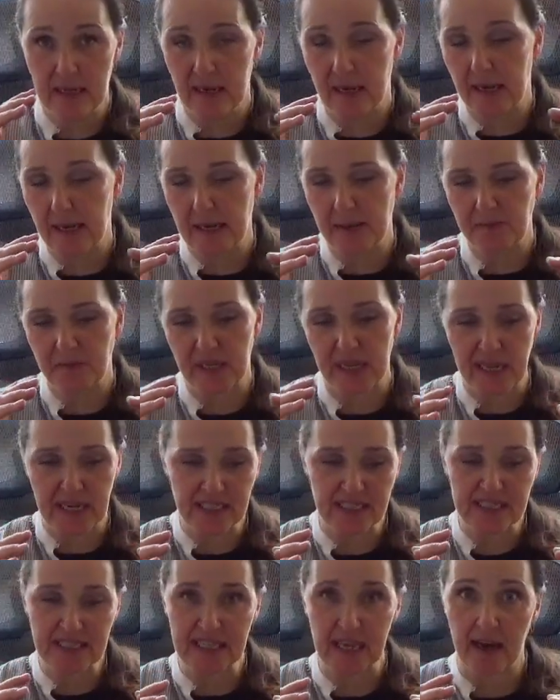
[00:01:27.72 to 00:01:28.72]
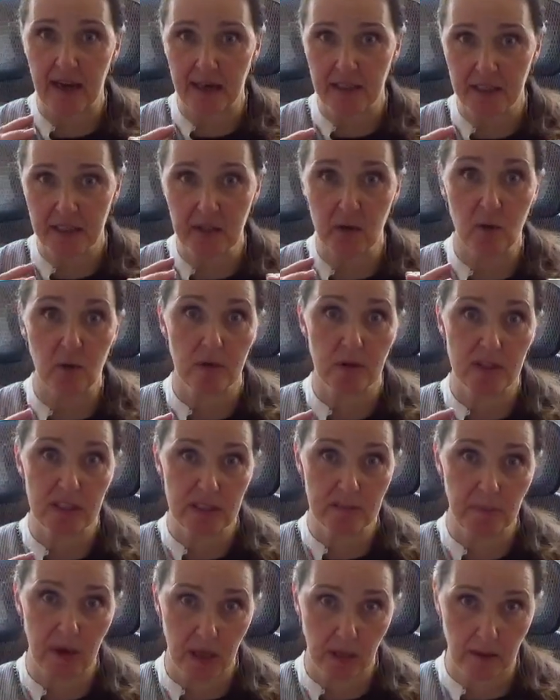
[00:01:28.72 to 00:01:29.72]
um, case size, or
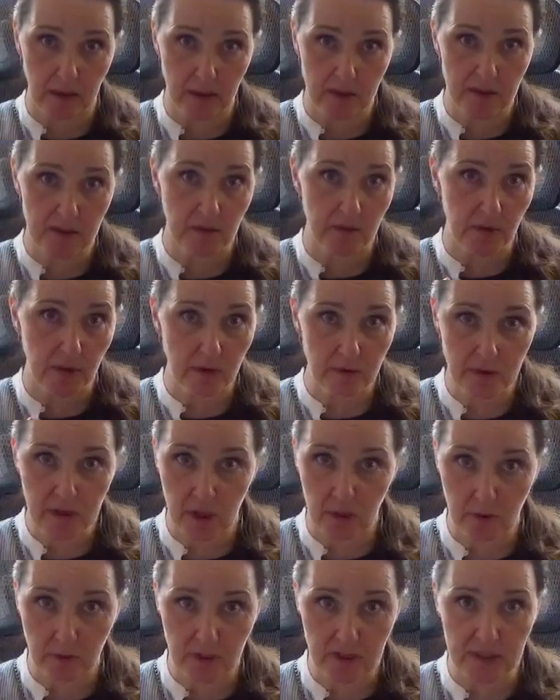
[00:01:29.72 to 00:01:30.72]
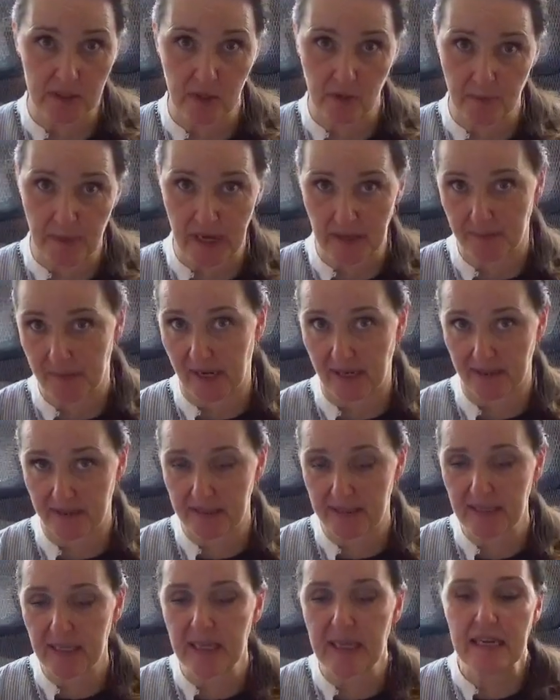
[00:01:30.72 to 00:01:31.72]
smaller. So no totes, no backpacks.